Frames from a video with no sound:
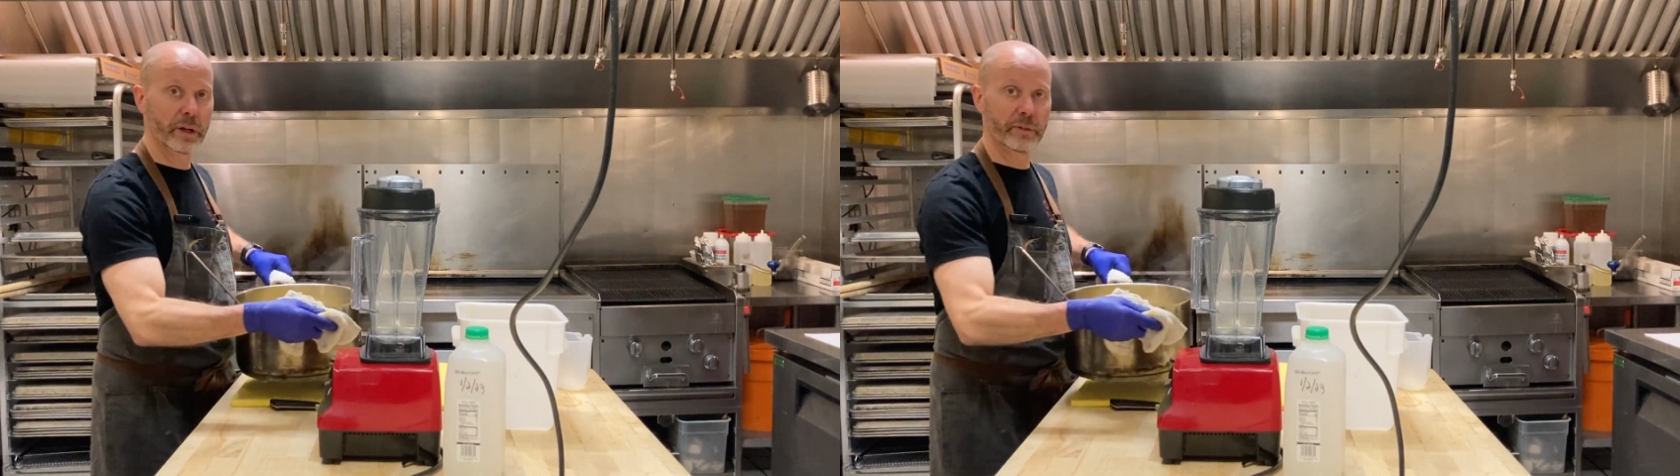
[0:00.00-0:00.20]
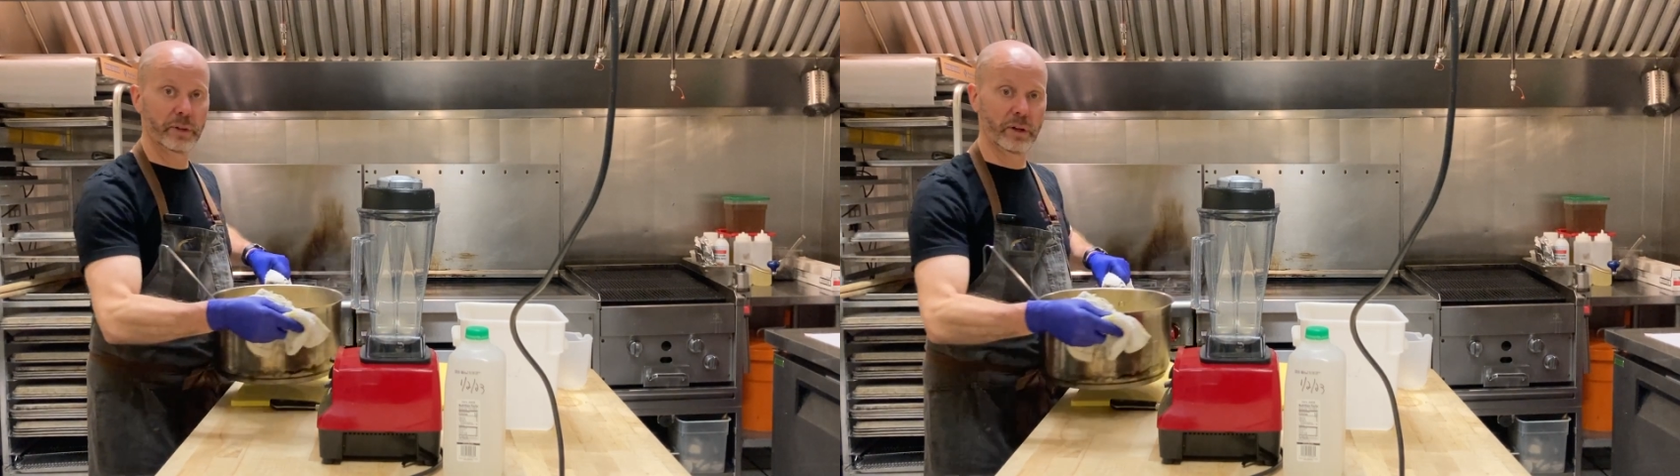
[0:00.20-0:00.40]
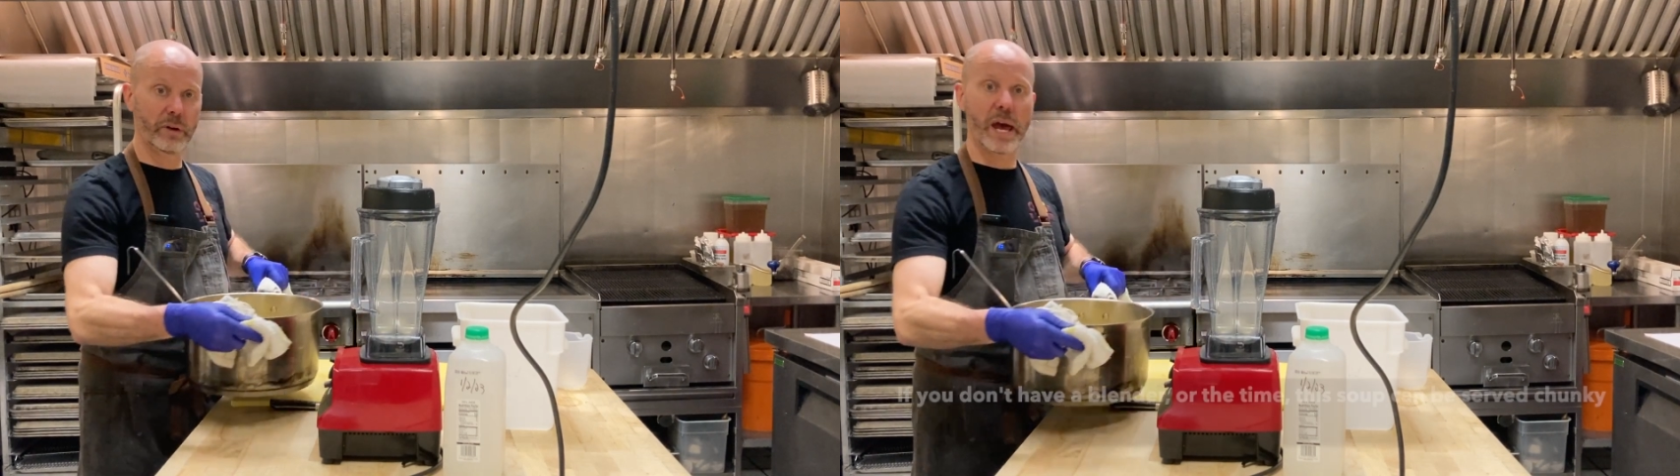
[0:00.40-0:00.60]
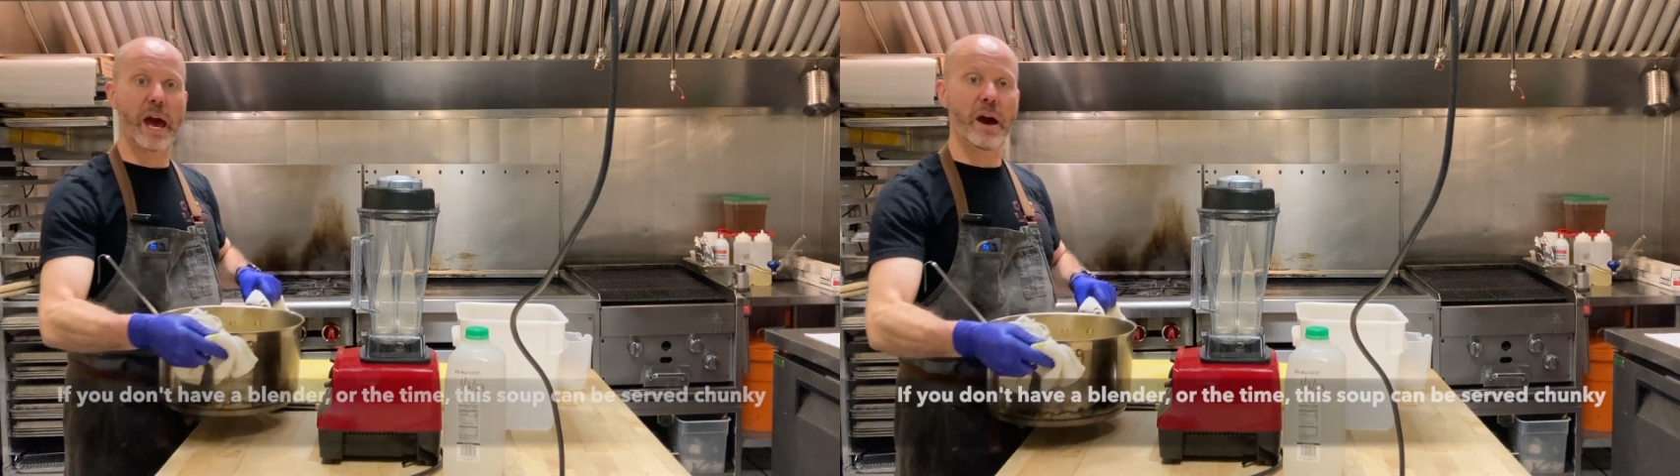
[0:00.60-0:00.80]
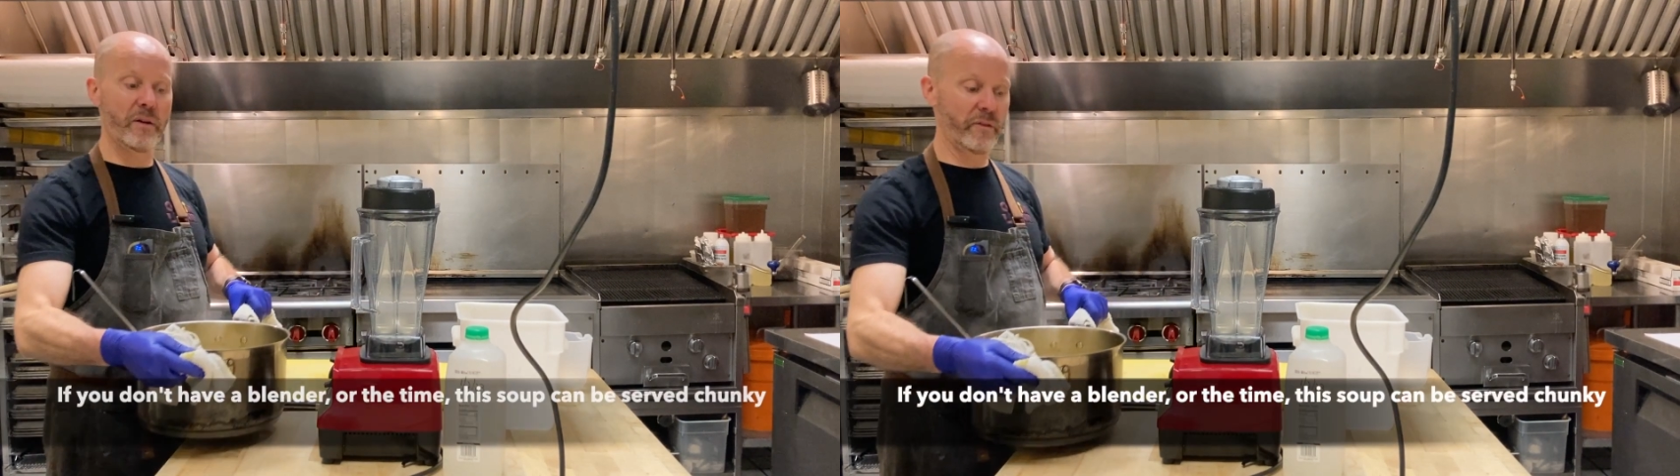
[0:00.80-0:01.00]
and if you don't
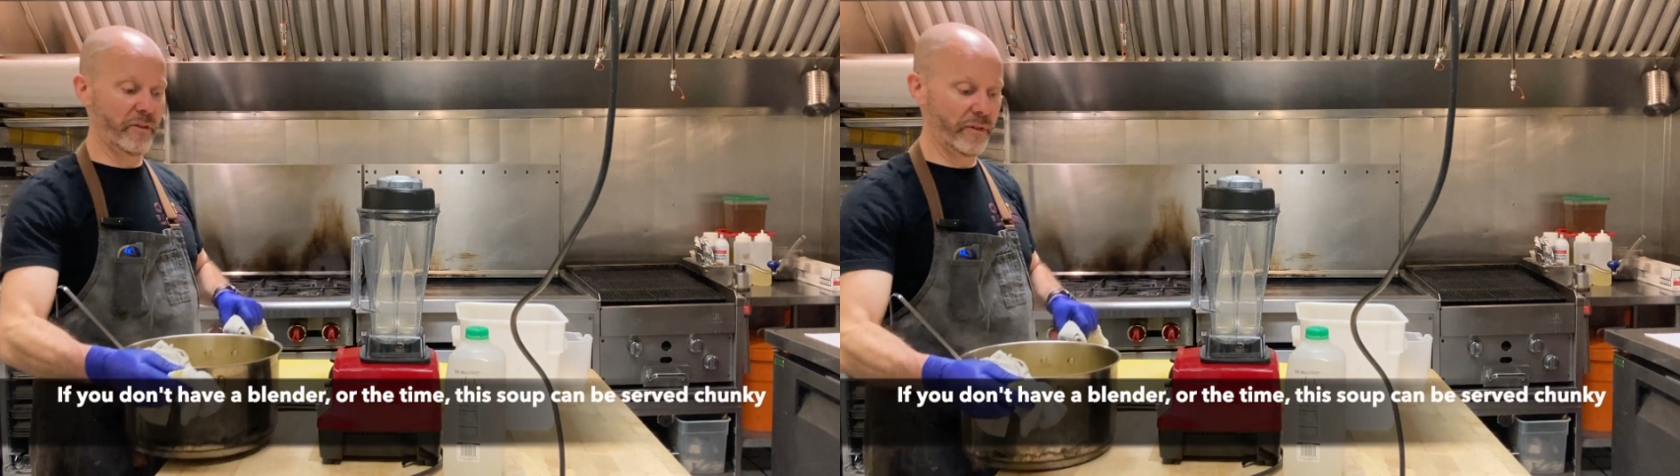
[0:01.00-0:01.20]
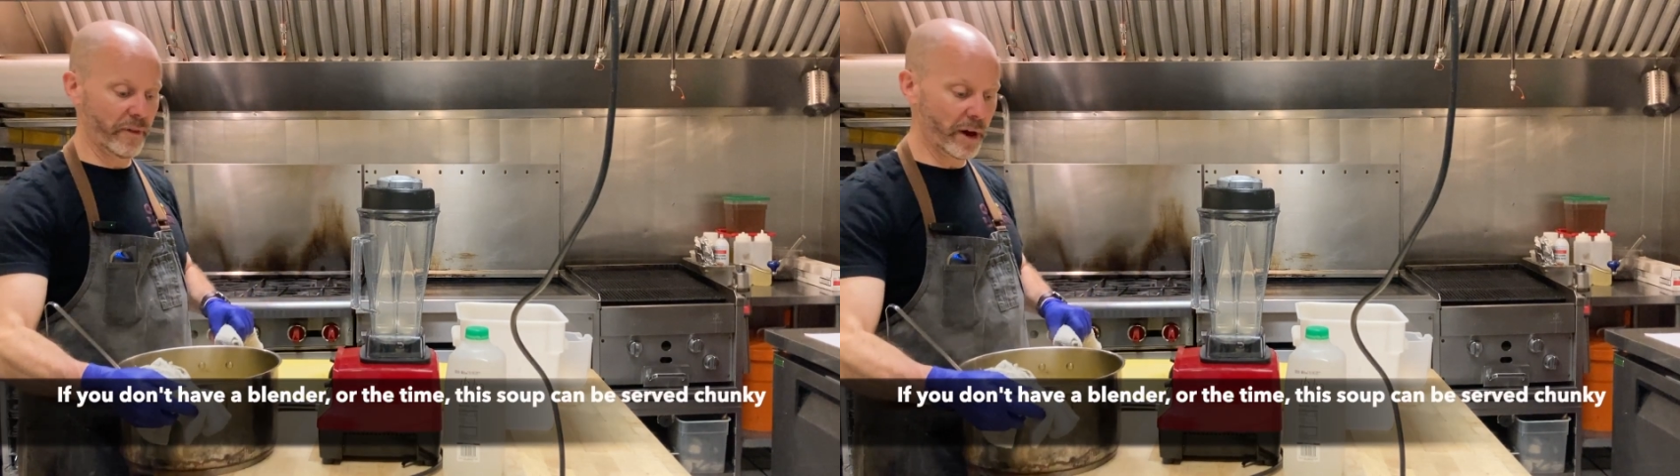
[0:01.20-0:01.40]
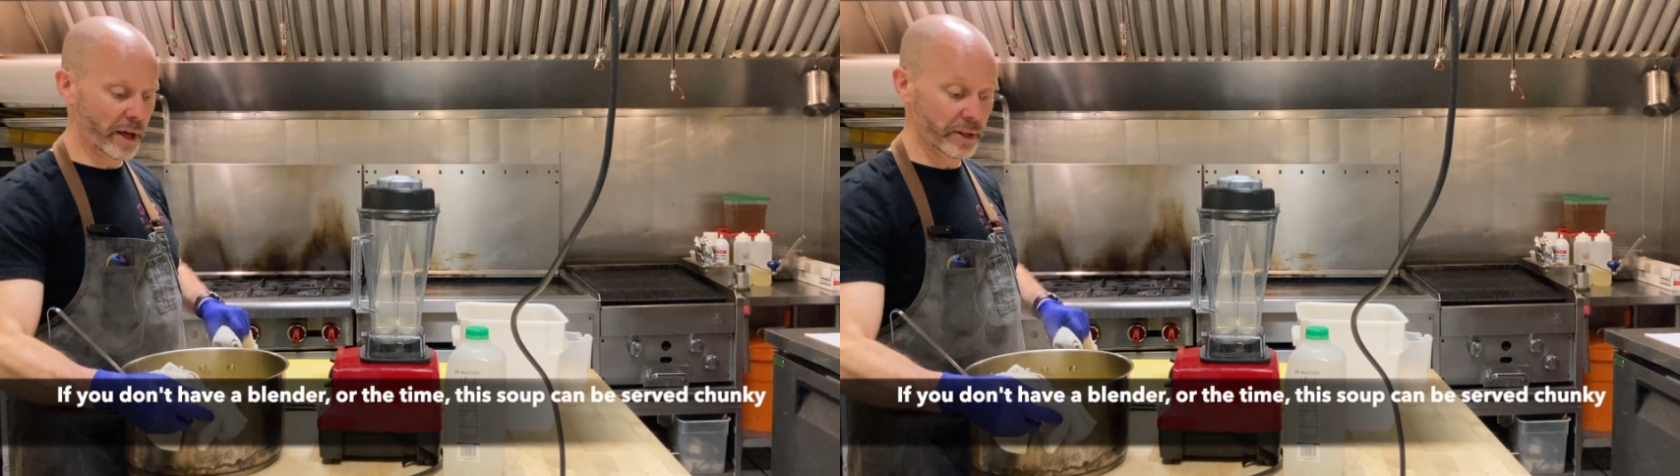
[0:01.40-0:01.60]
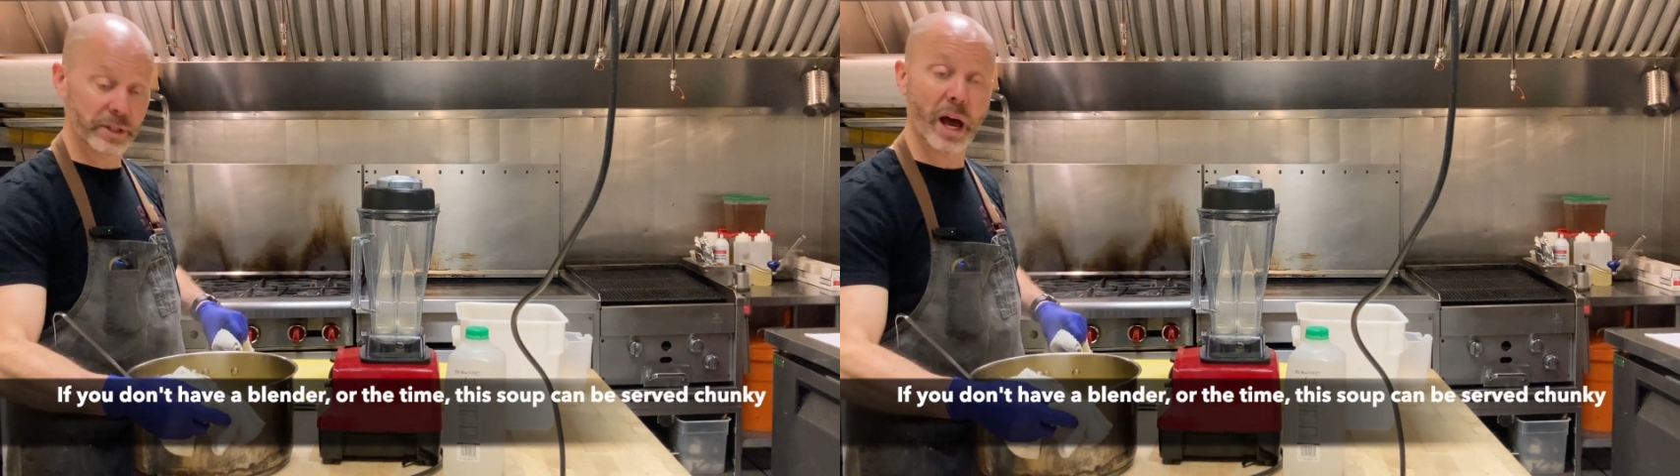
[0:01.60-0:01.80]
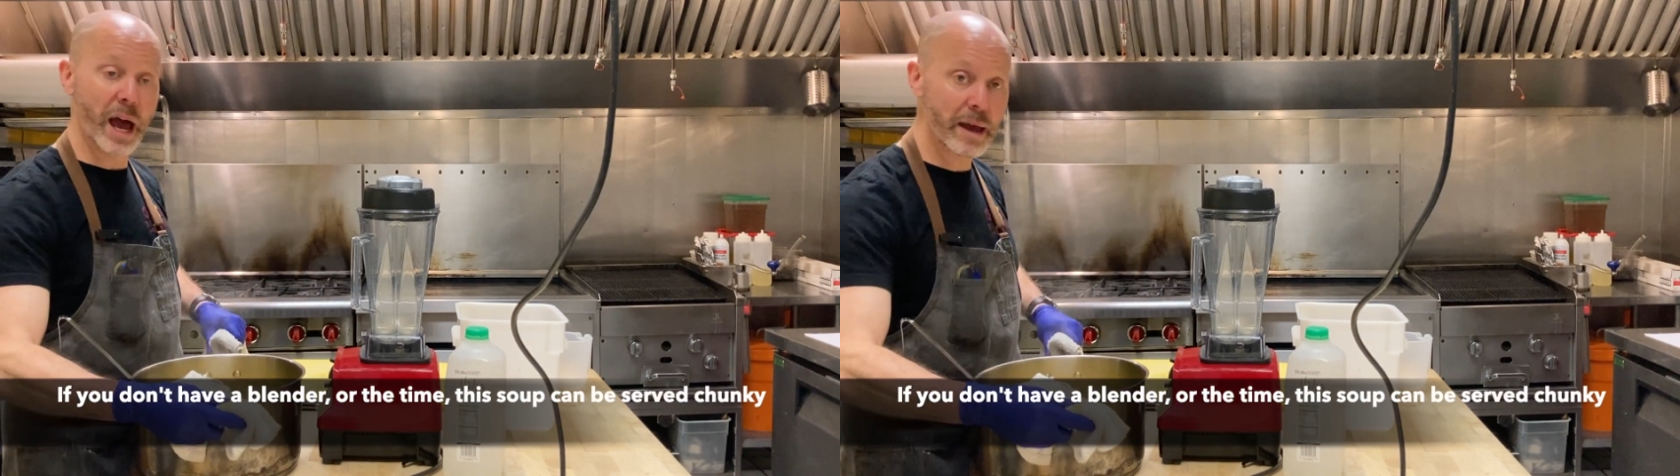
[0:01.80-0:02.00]
have the
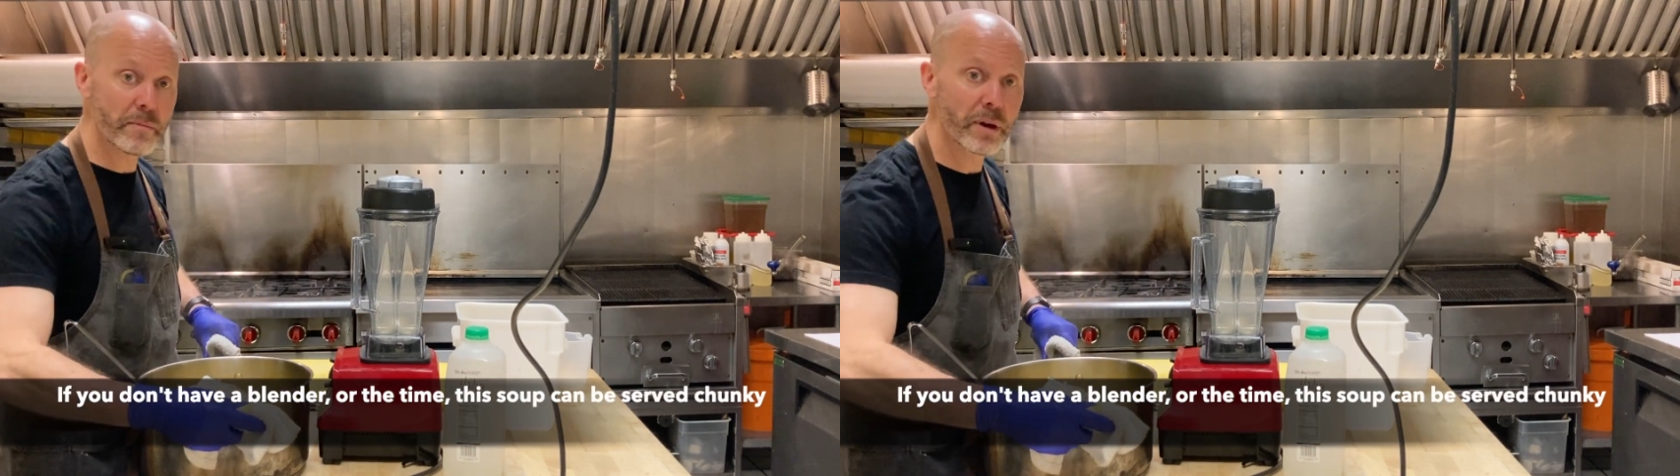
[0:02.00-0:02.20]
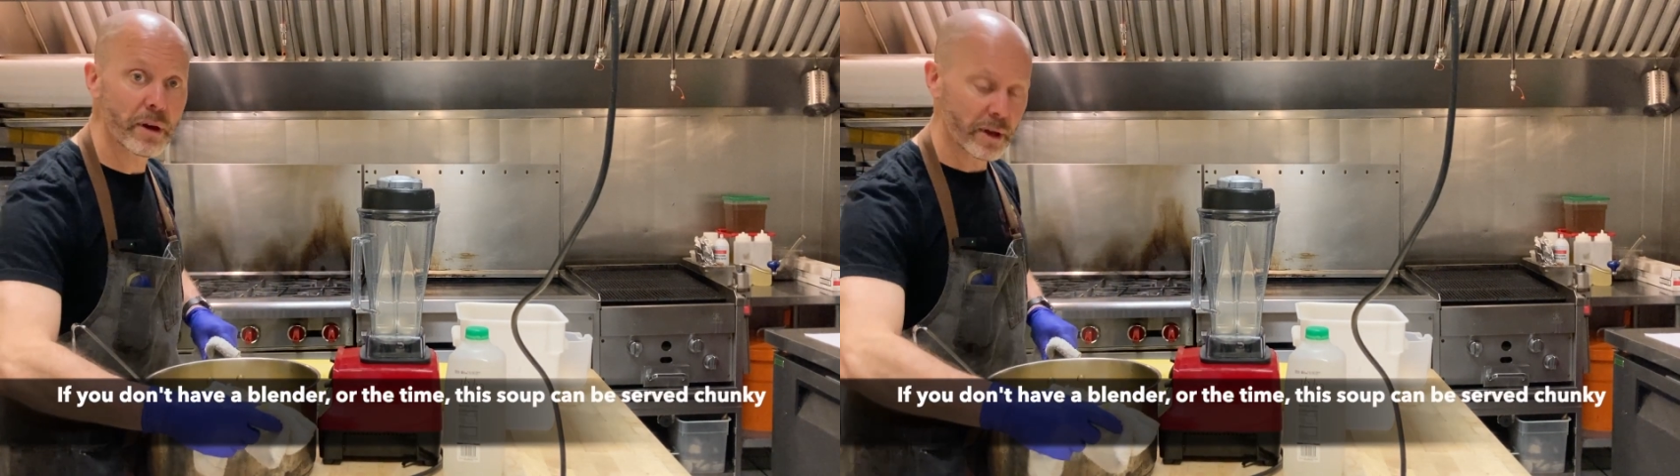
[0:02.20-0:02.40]
time